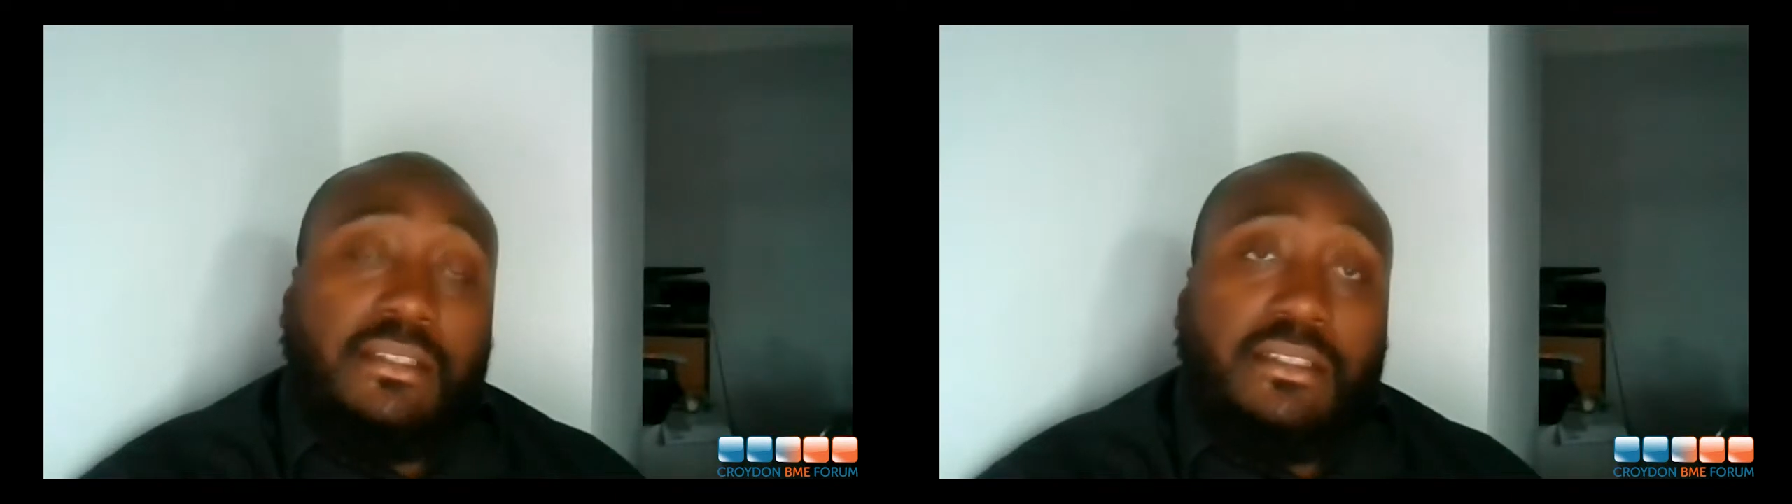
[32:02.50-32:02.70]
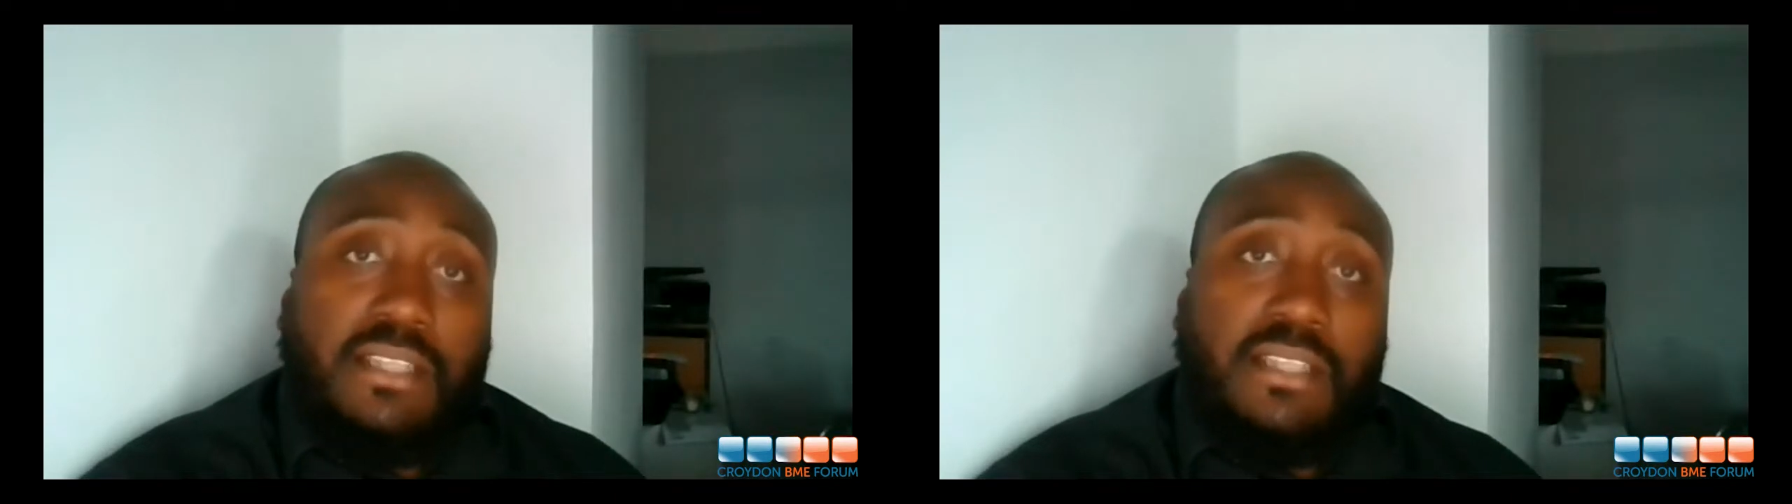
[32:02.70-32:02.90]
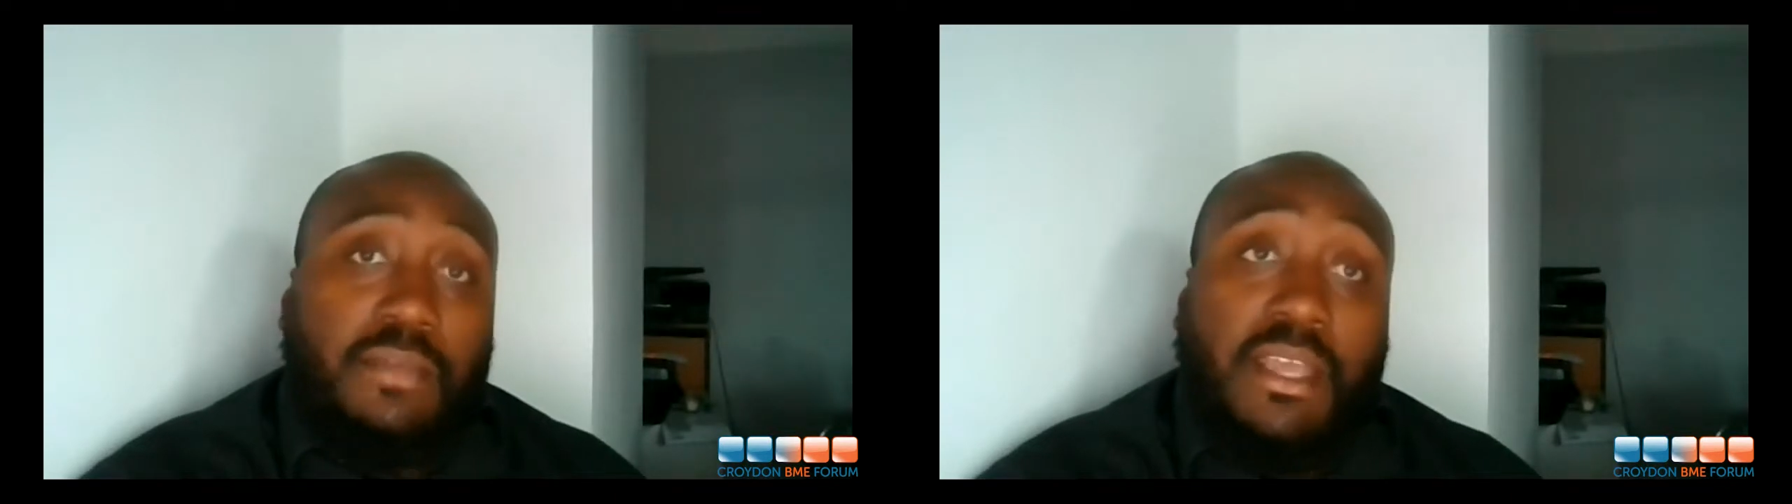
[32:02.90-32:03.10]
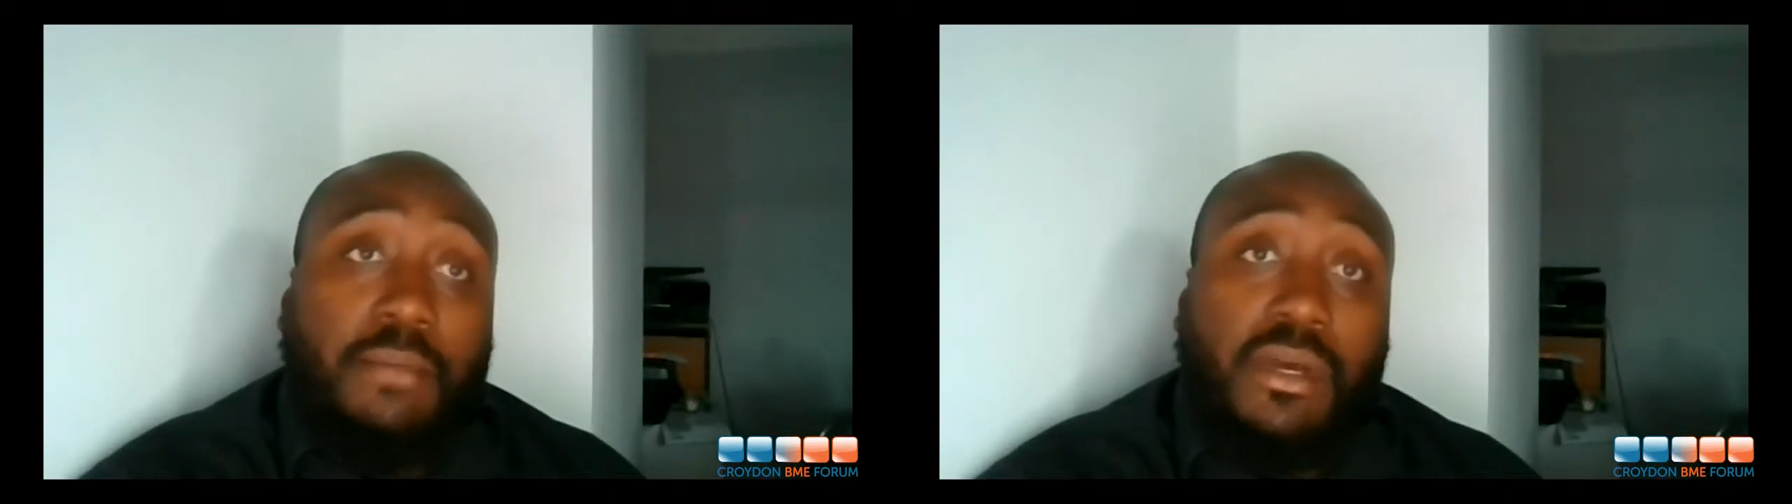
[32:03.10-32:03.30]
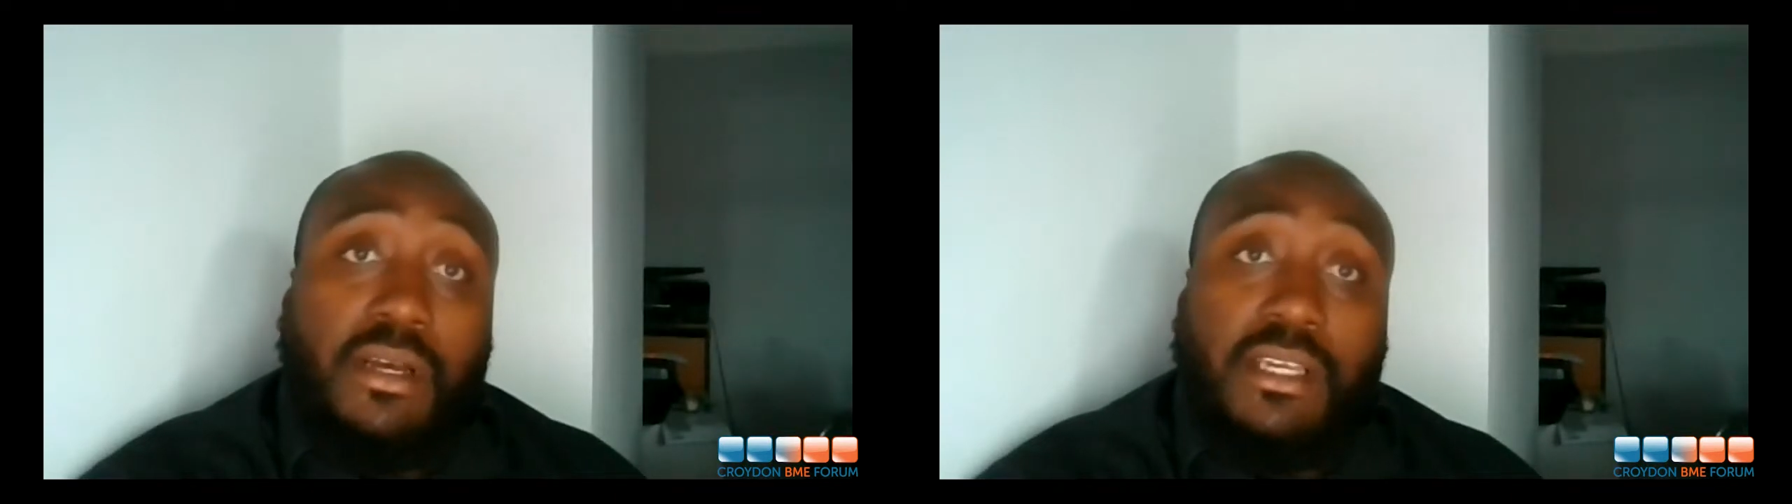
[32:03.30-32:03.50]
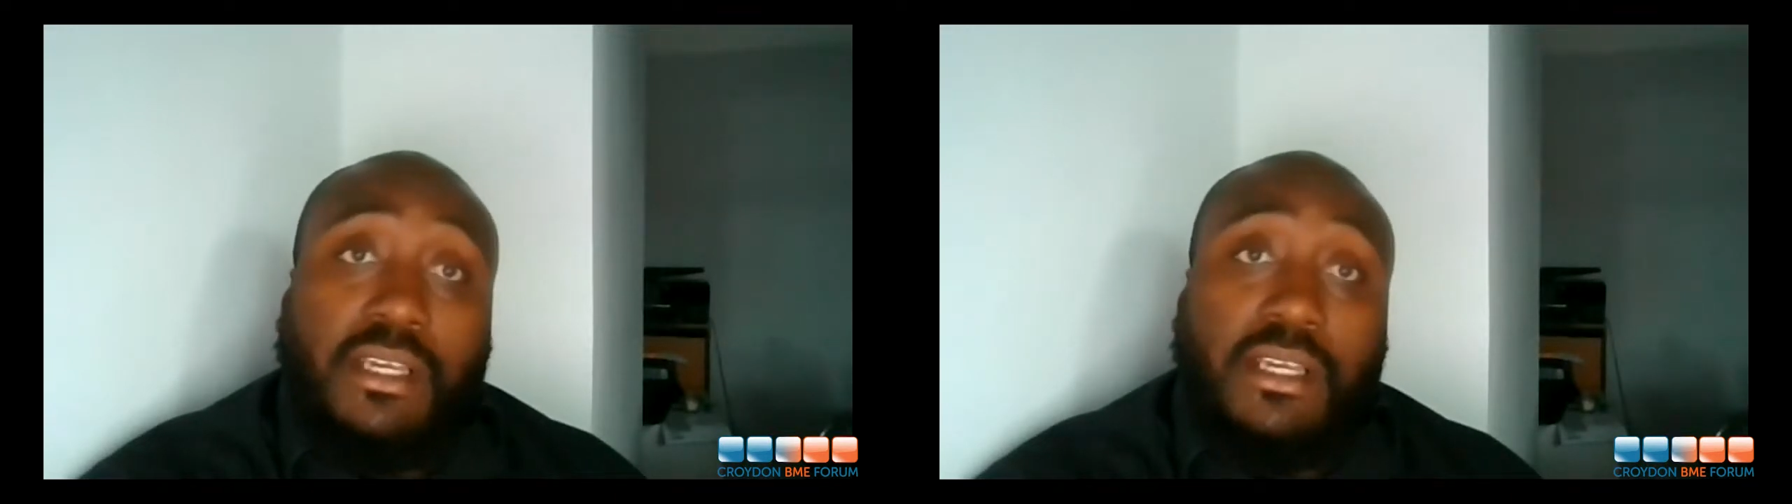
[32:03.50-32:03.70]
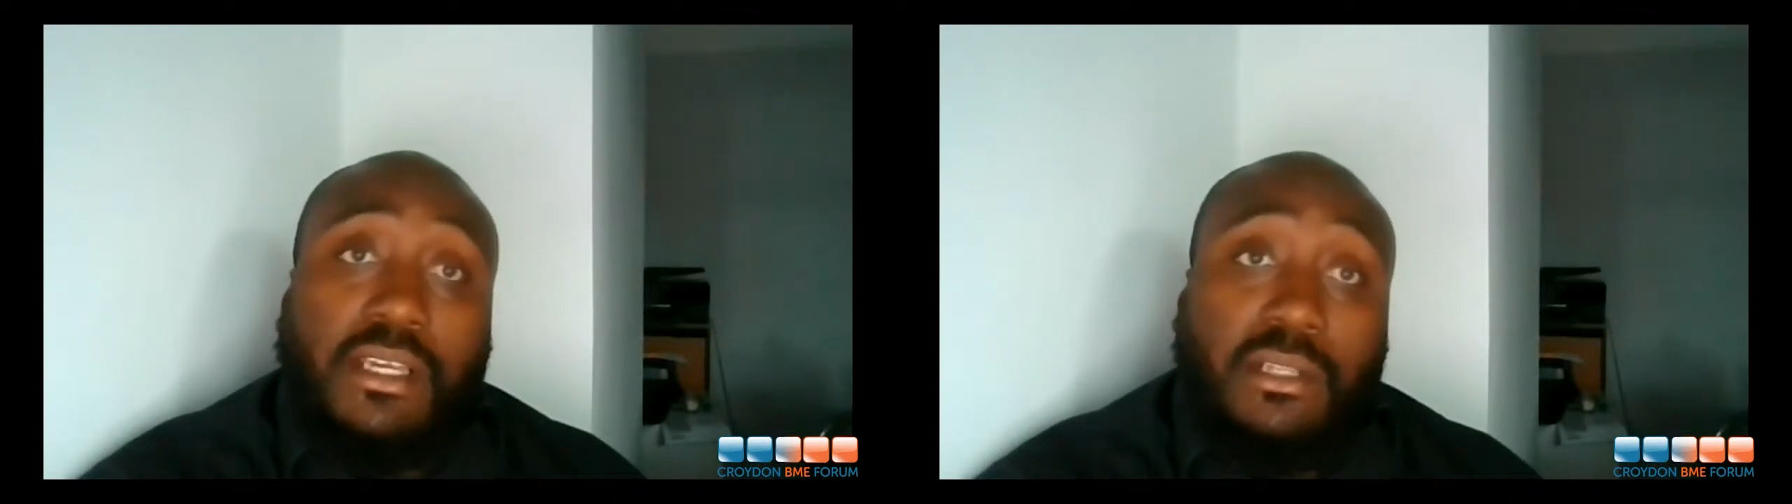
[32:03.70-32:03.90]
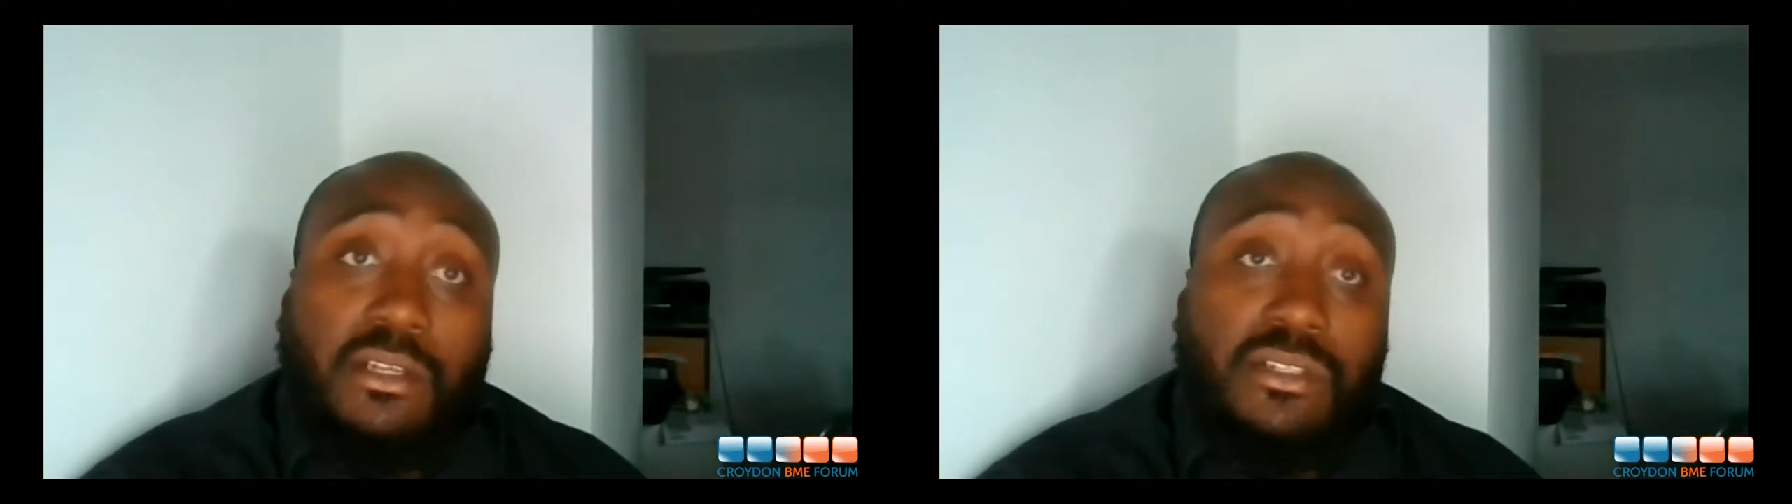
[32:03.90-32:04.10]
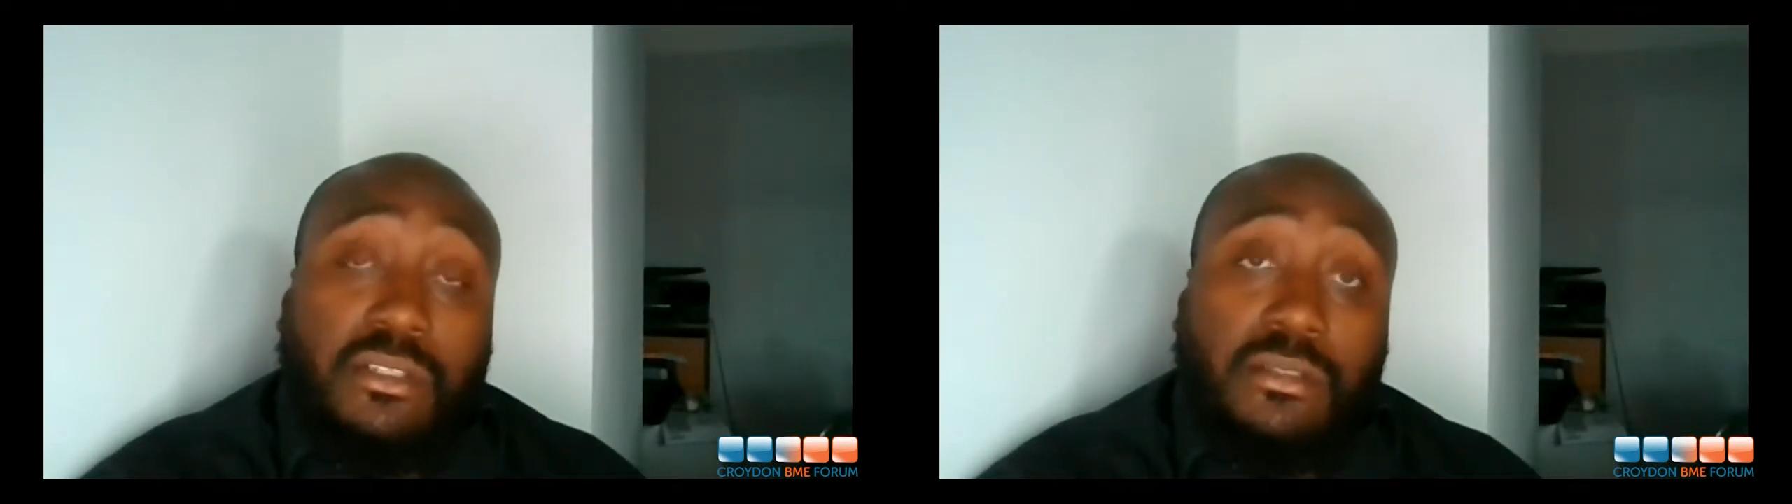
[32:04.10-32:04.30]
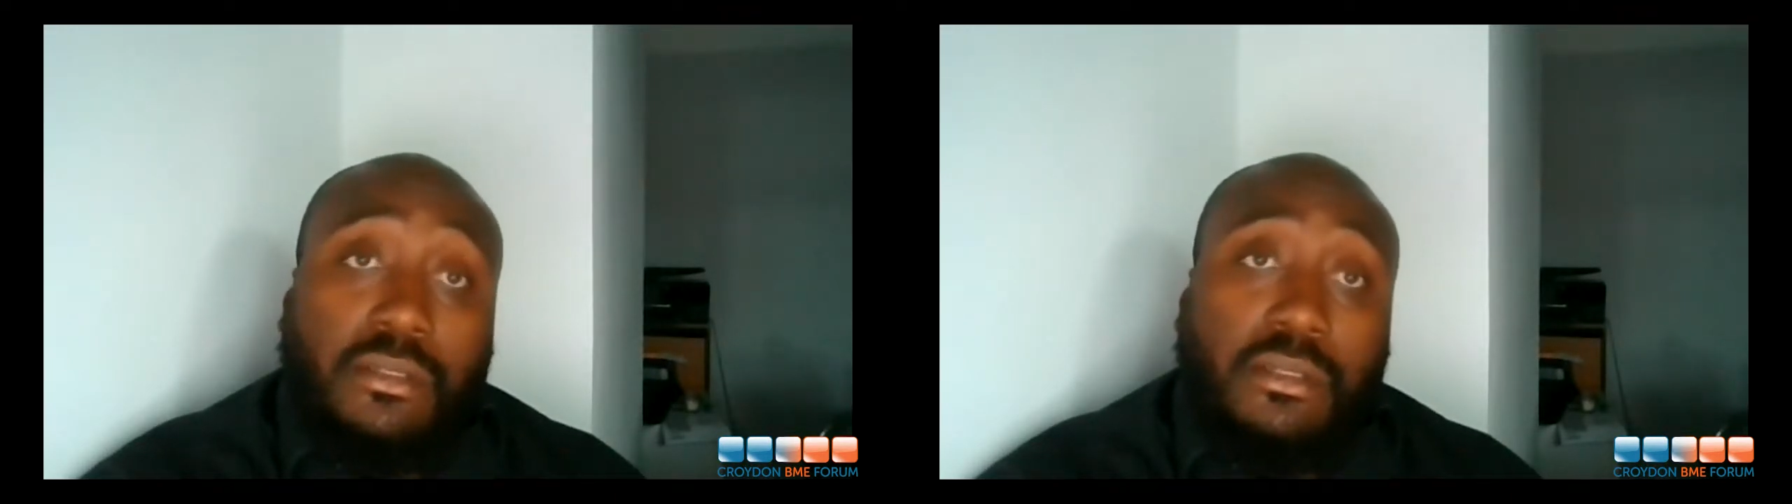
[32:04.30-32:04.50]
that market's been
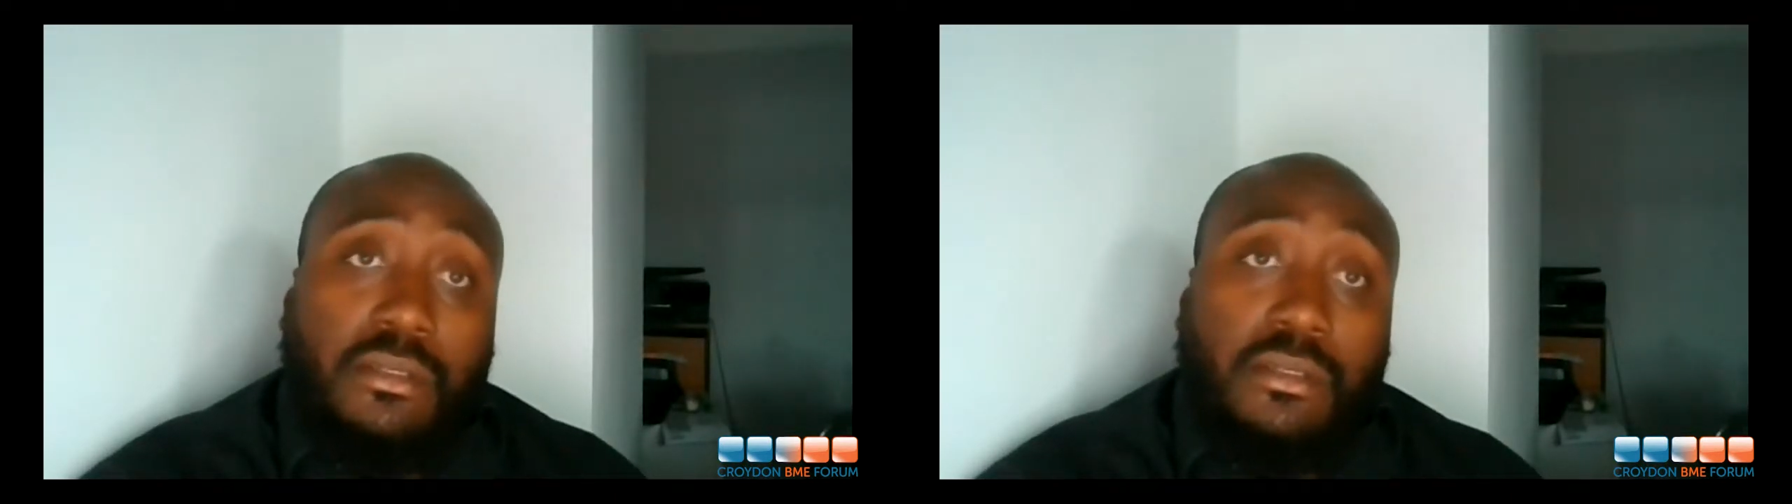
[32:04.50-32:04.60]
lost